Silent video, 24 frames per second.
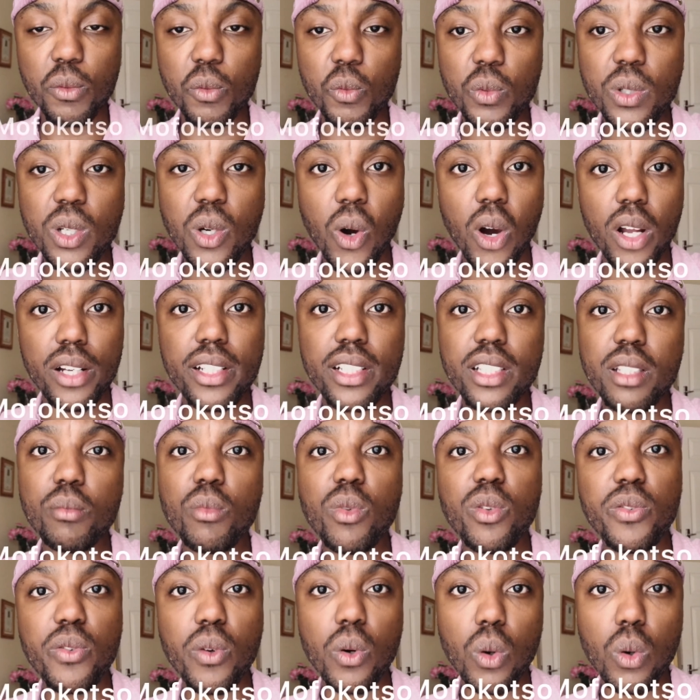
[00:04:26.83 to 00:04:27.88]
call it
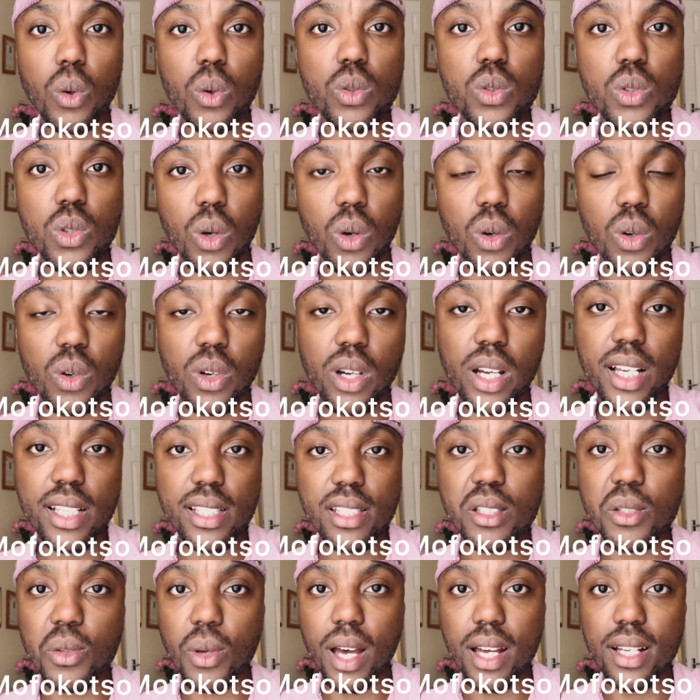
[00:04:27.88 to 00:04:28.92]
mofokotso,
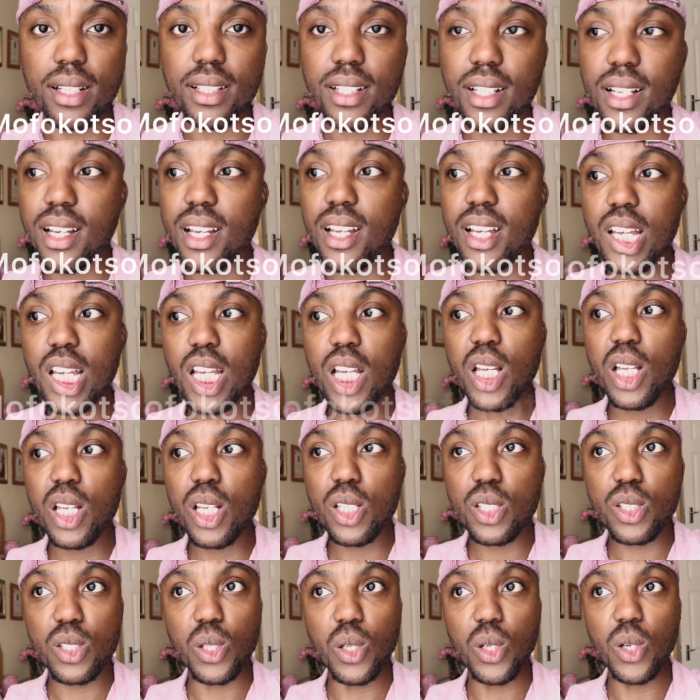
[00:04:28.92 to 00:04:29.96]
kastswan.
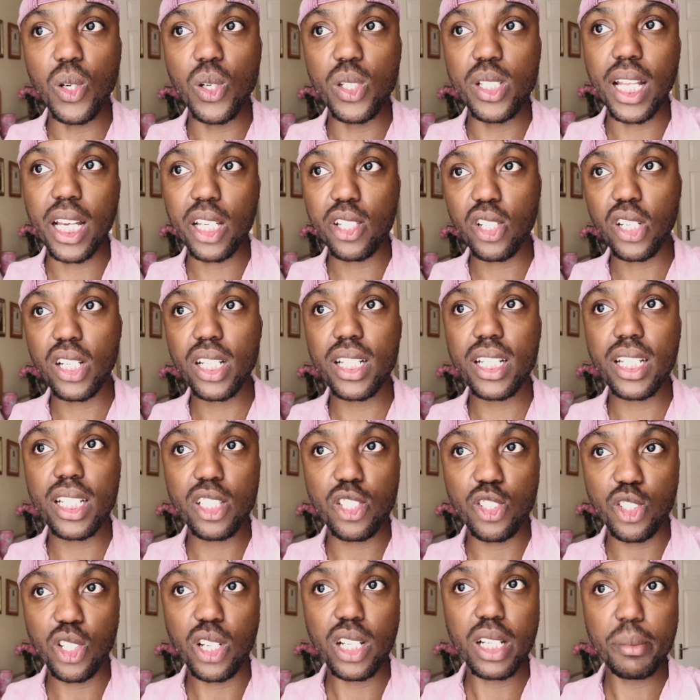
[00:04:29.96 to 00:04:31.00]
So like you're
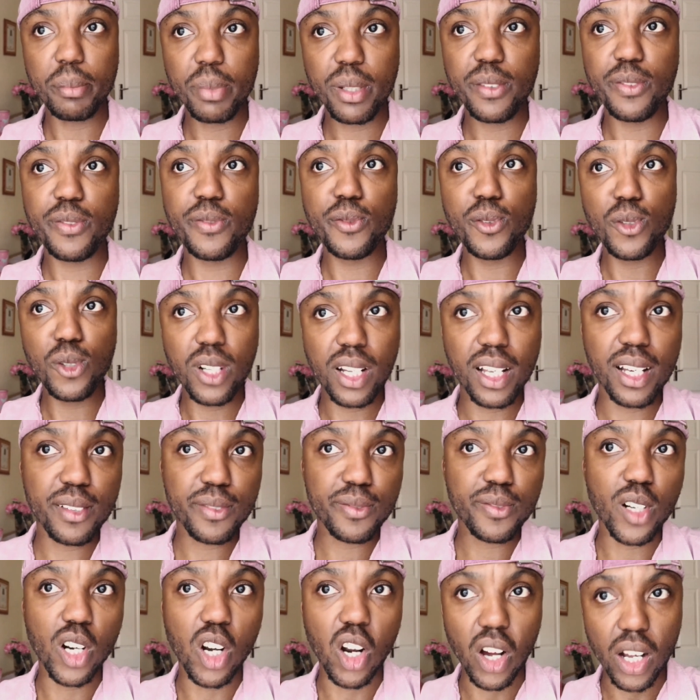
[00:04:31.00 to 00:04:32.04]
gonna be fuller
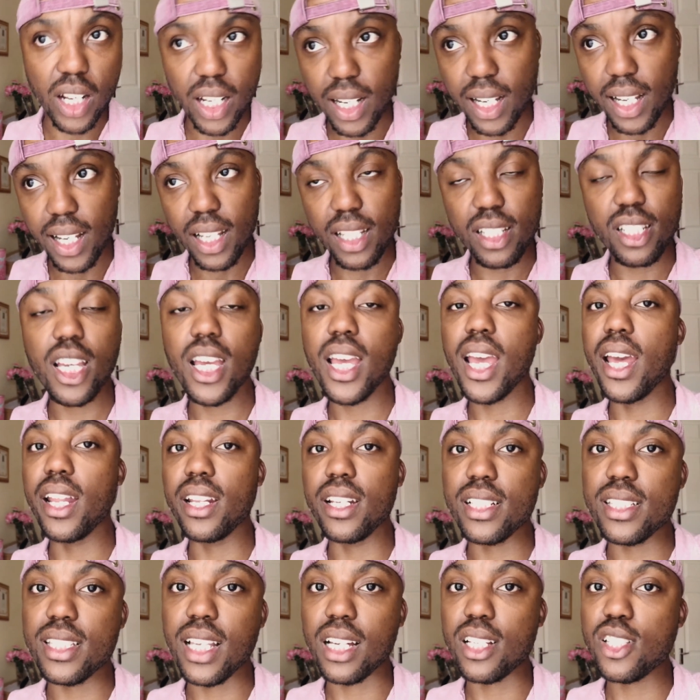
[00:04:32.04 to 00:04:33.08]
for longer, and
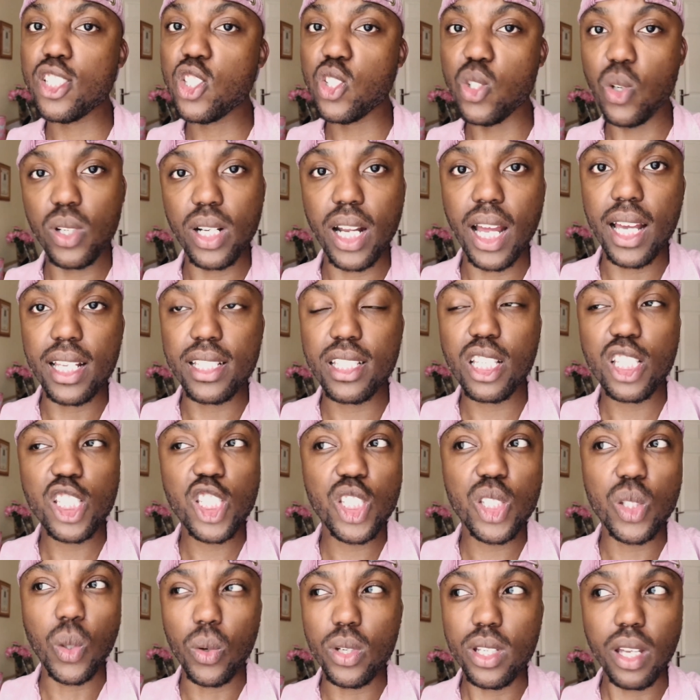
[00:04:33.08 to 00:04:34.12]
it's like so nice,
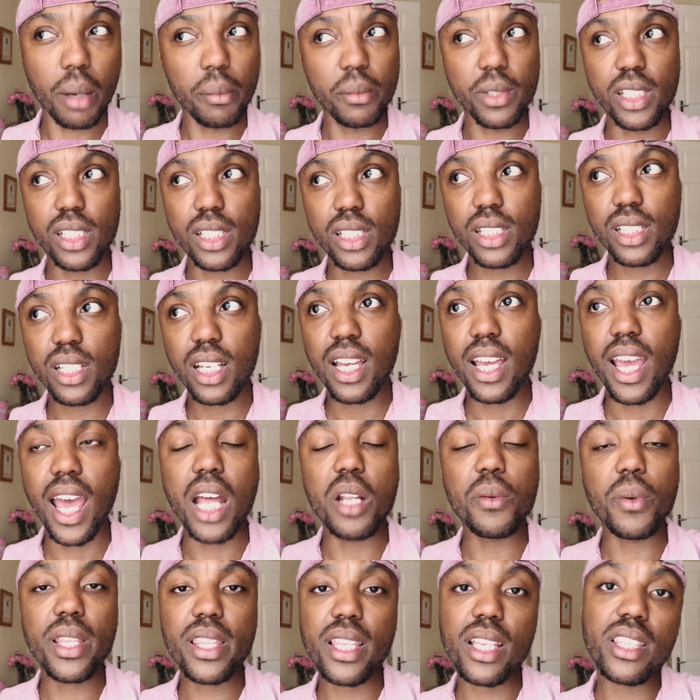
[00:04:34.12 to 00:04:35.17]
so yummy. And
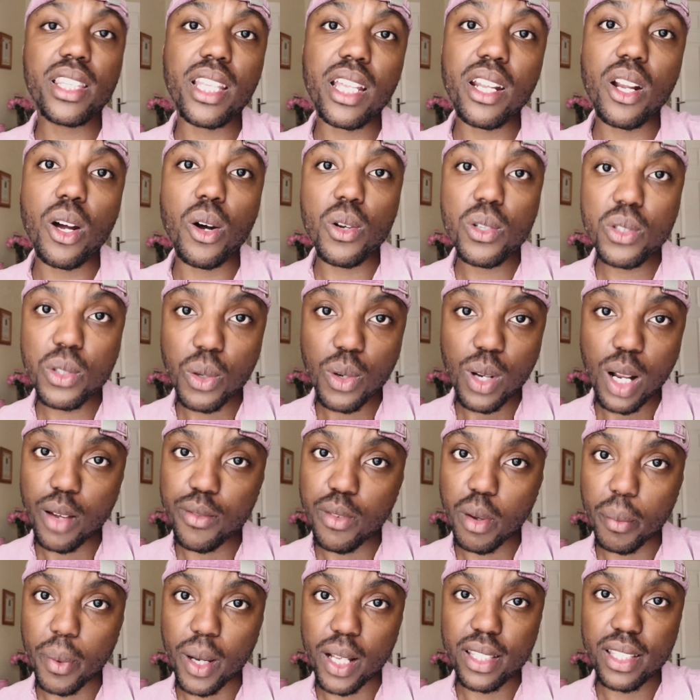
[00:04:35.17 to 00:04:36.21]
one thing that I also love
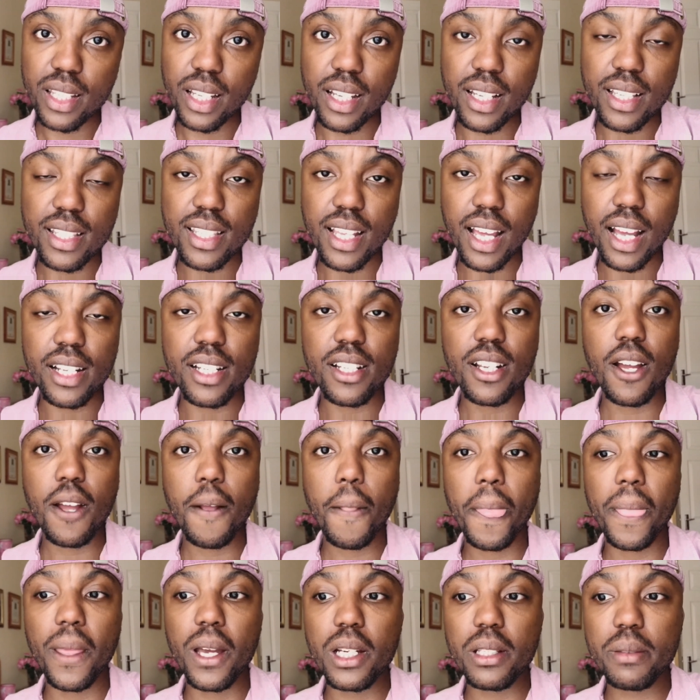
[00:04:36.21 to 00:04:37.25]
about ting is that
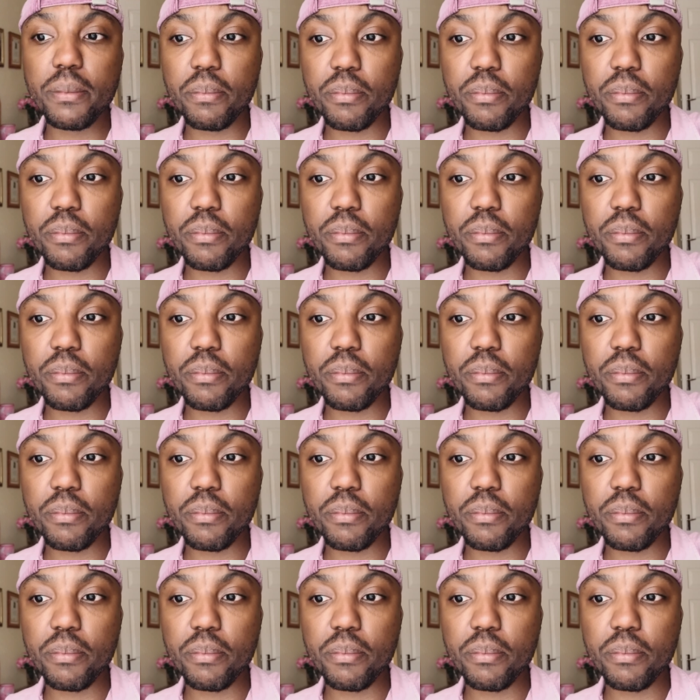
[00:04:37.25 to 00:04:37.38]
it